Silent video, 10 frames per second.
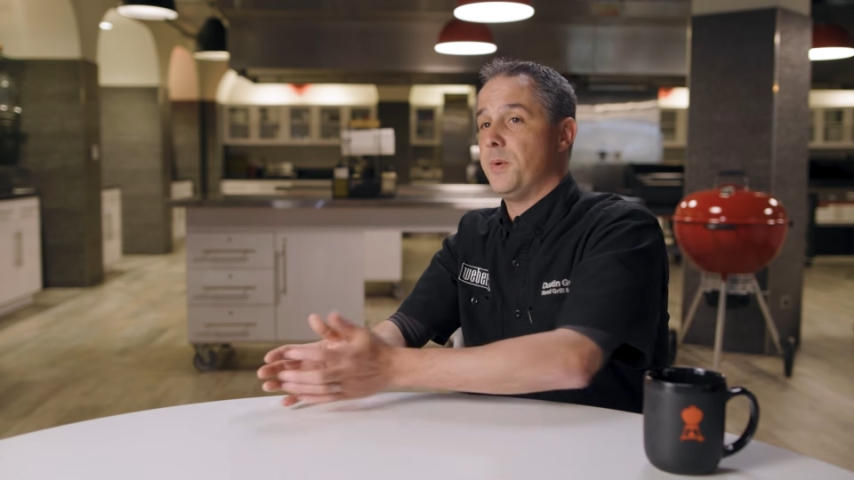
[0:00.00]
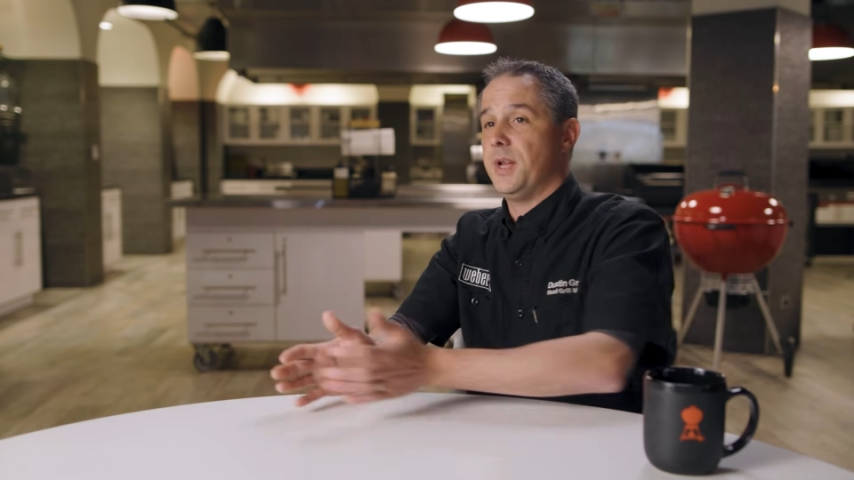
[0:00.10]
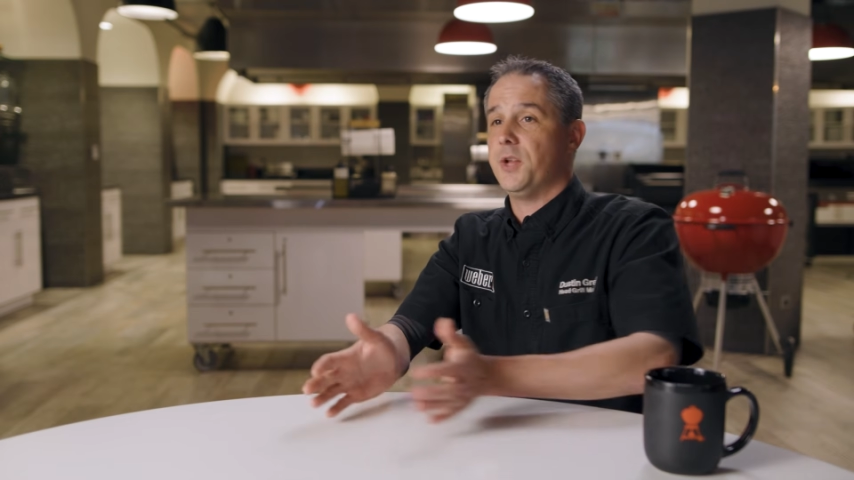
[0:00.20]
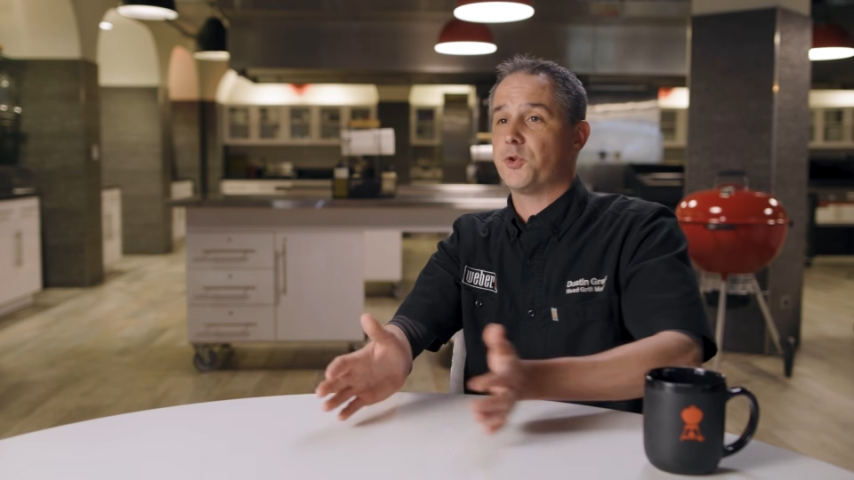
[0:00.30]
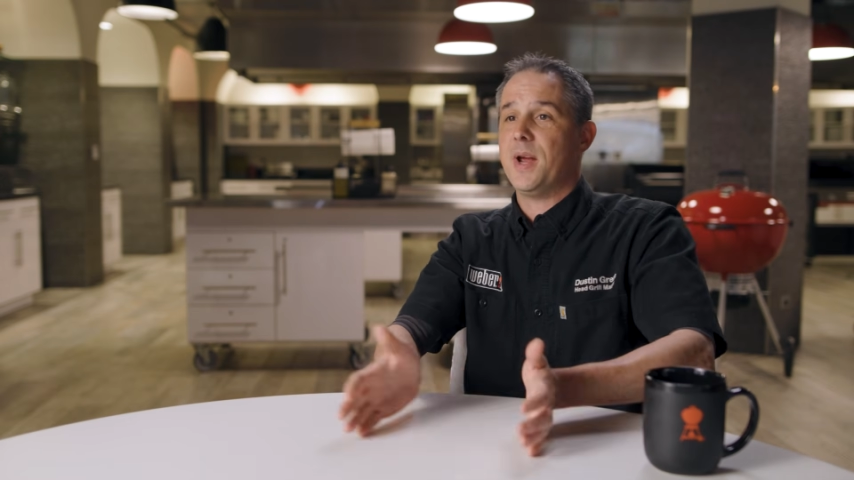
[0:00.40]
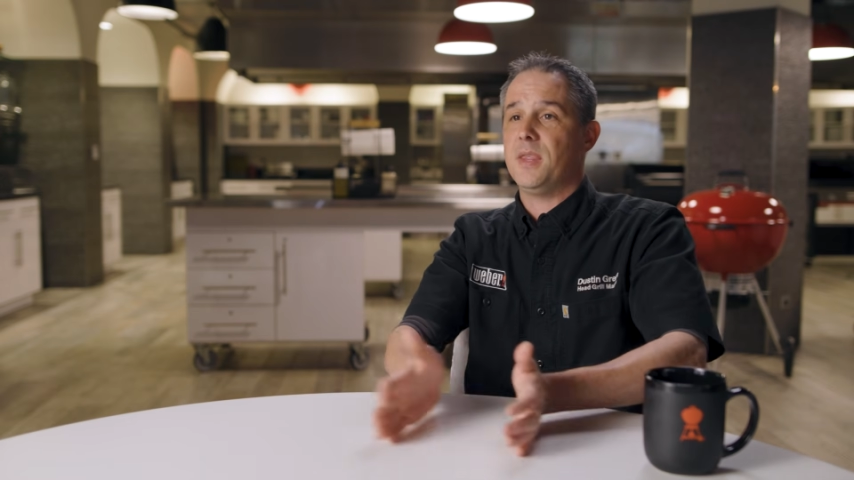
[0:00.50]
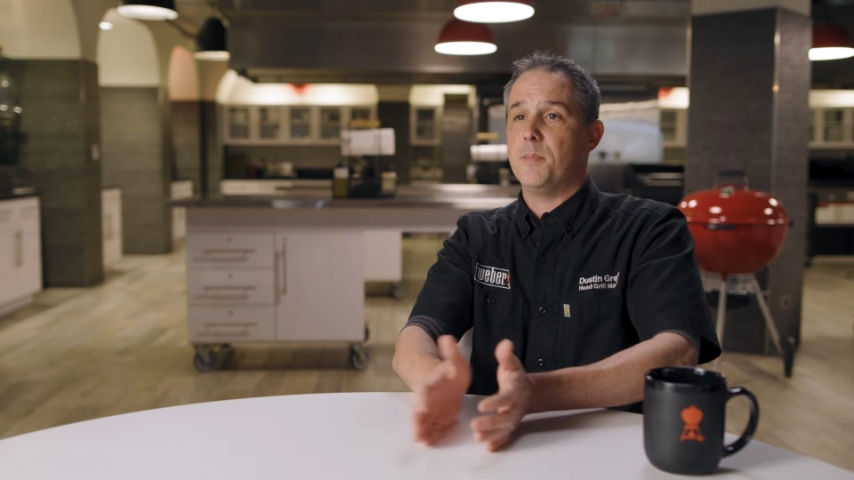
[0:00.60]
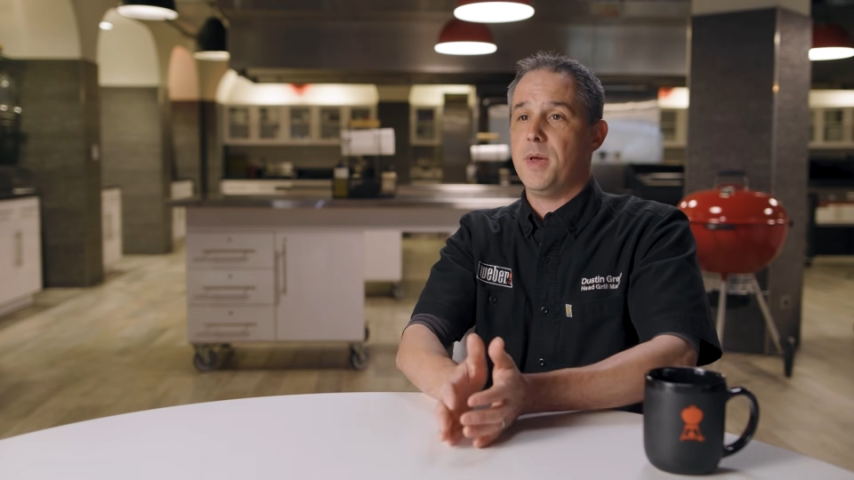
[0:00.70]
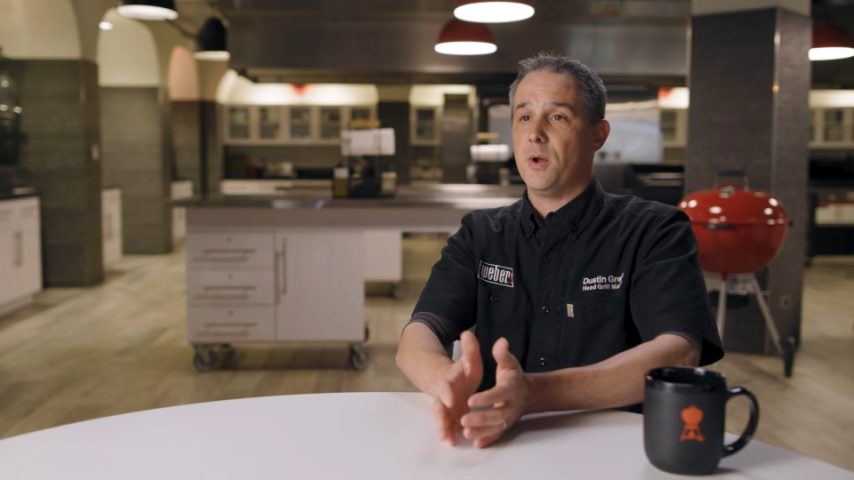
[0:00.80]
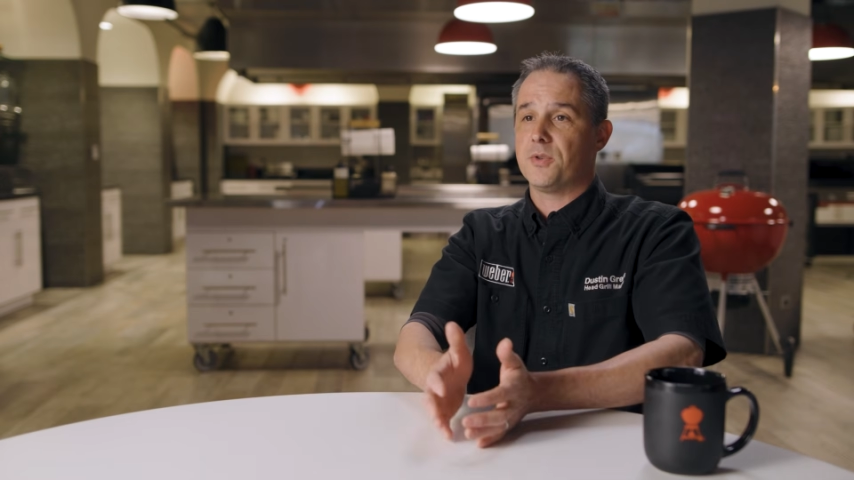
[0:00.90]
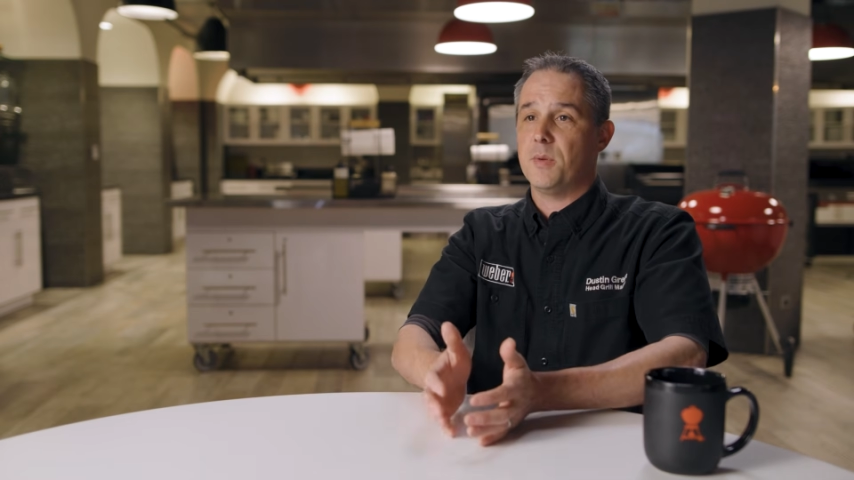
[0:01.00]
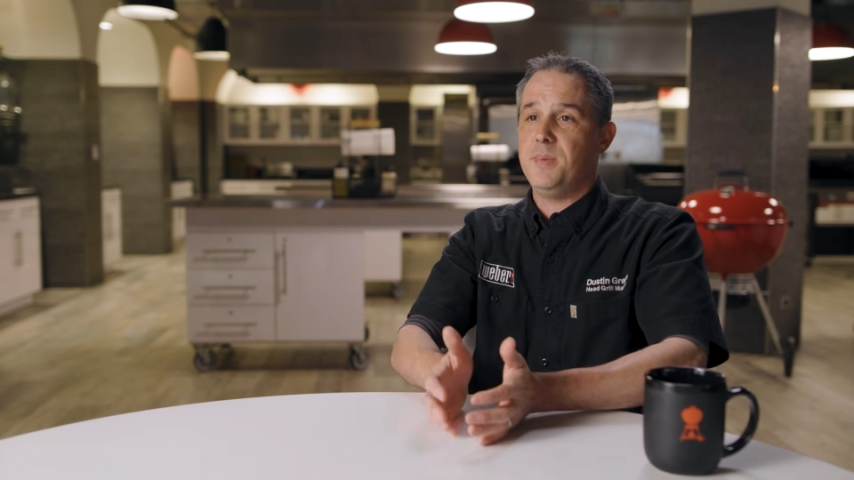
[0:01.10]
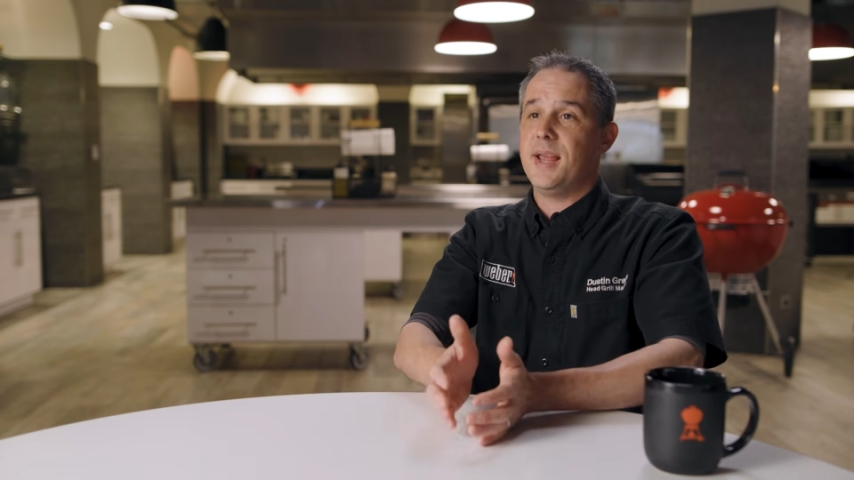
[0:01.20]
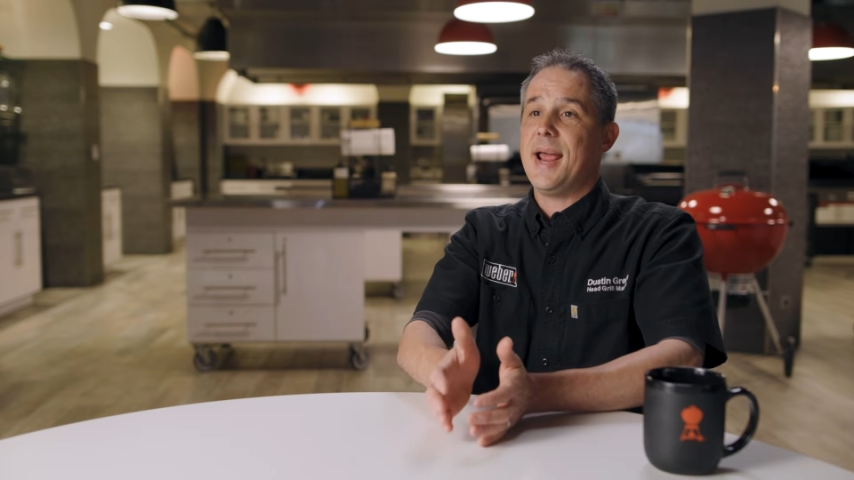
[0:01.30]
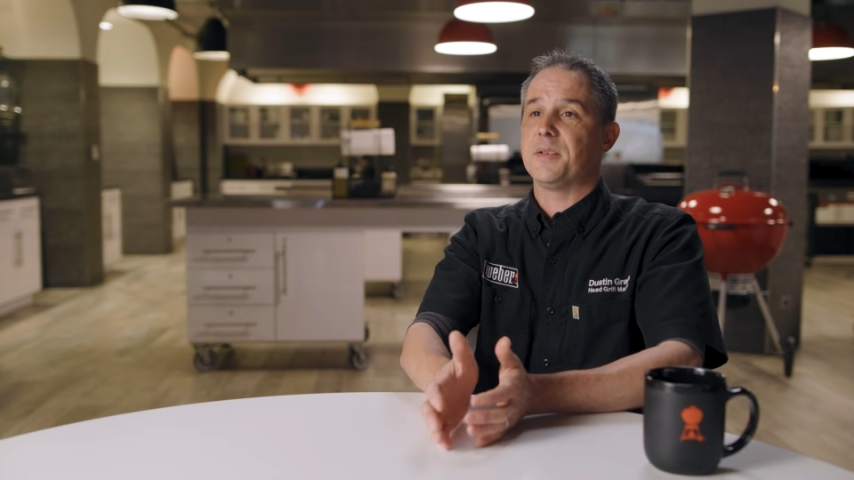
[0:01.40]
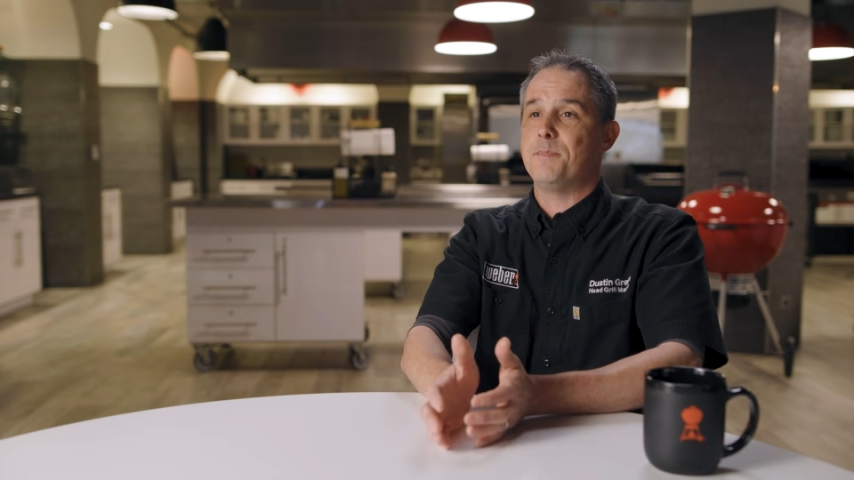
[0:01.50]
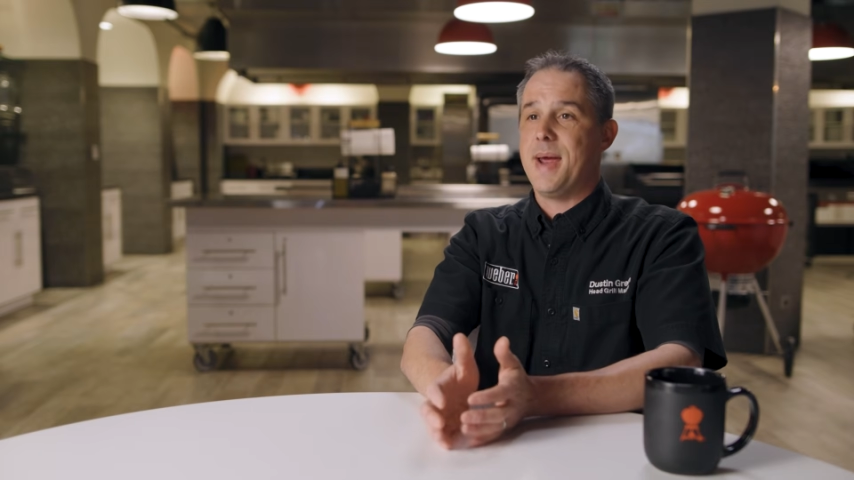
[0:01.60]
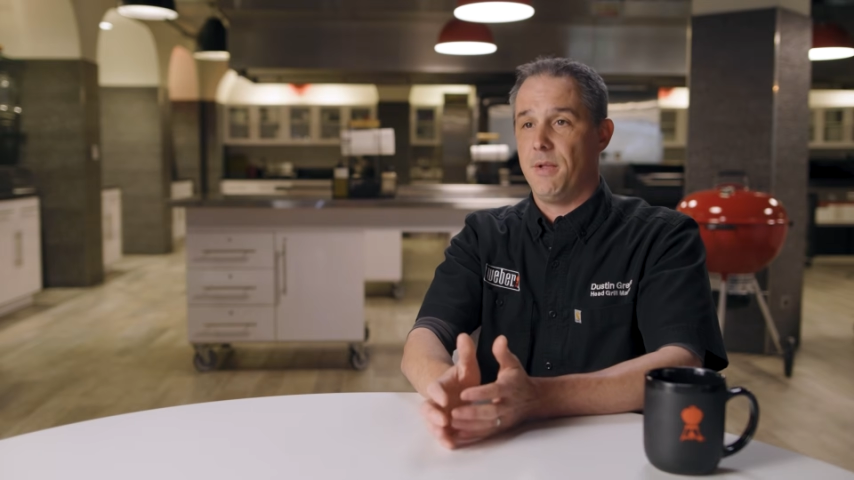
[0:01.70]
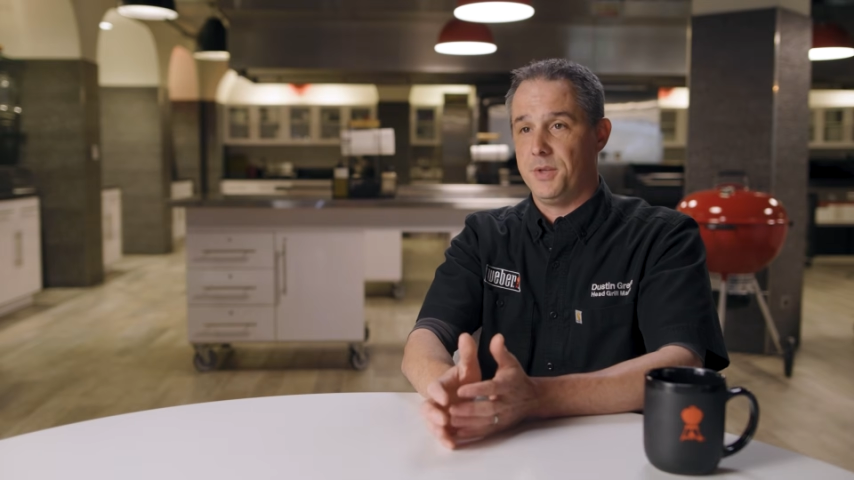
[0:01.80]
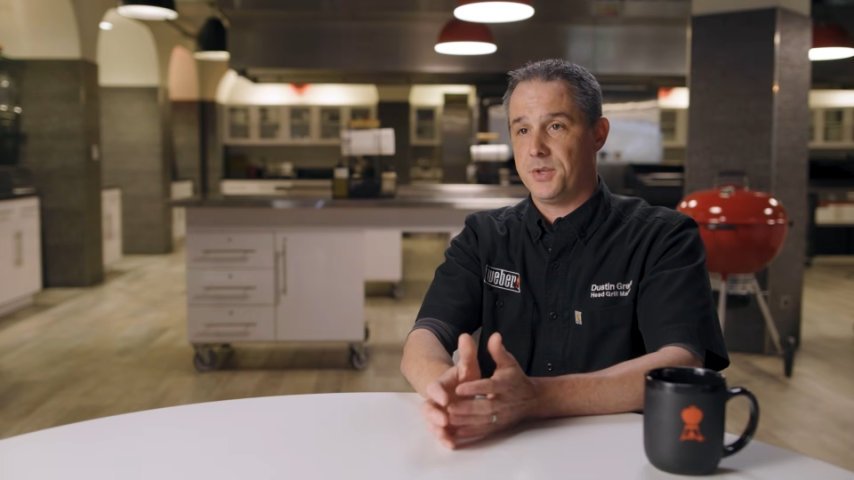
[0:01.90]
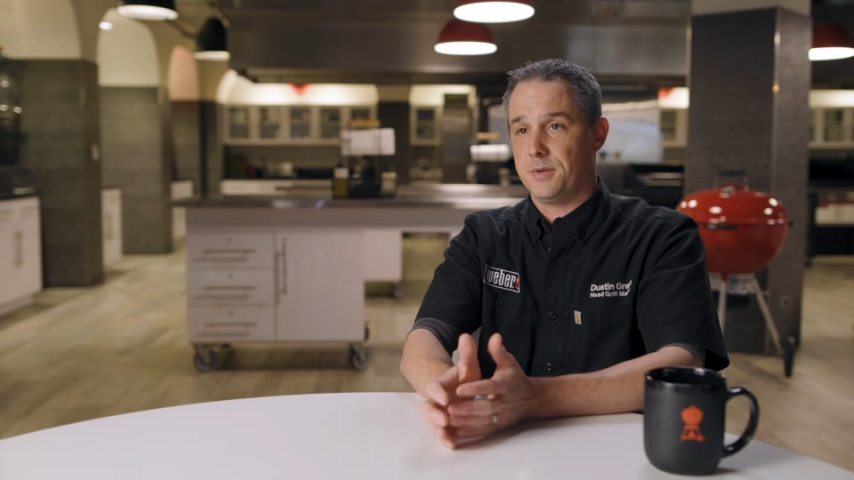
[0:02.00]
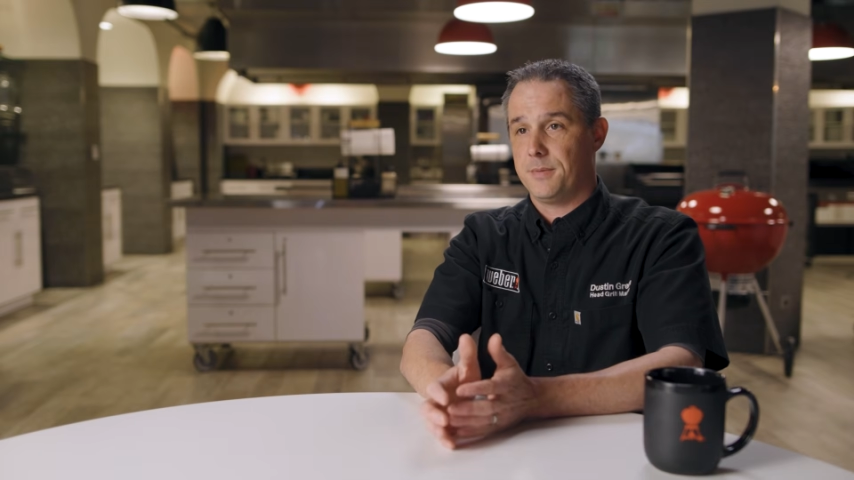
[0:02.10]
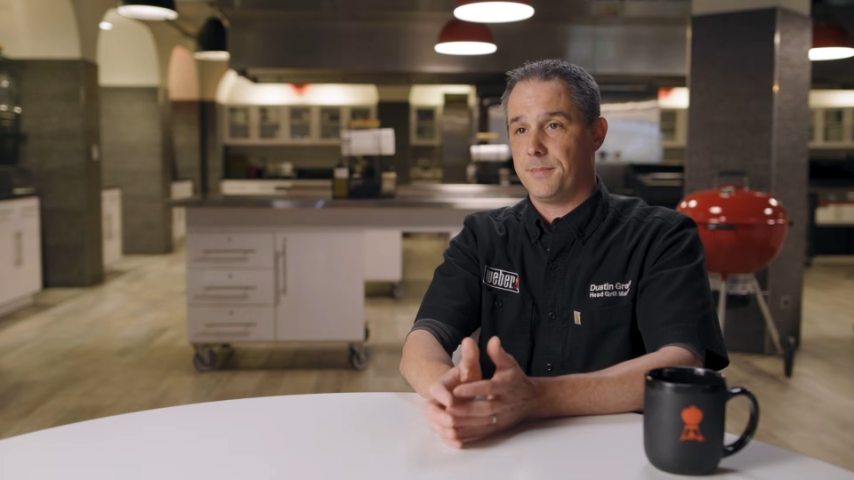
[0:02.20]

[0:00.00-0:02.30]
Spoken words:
It's right in the middle. To me, it has balance.